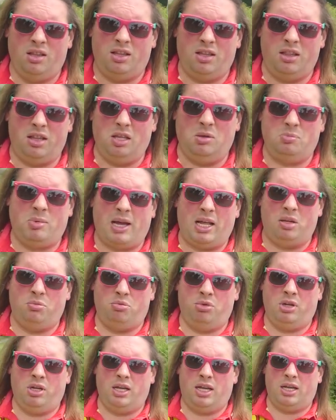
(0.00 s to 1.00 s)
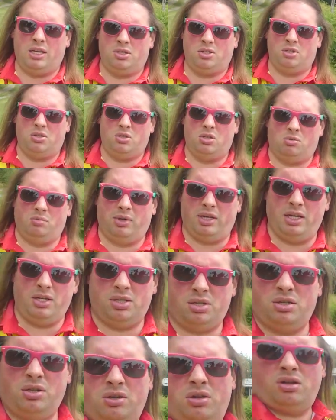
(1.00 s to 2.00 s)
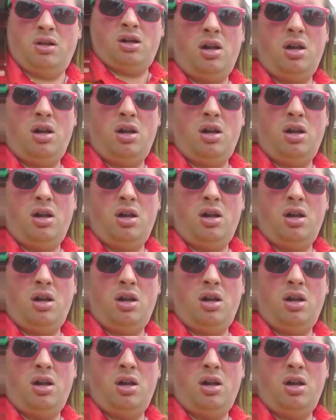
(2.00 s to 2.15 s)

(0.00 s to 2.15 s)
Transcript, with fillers: that the Battle of Brynglas took place.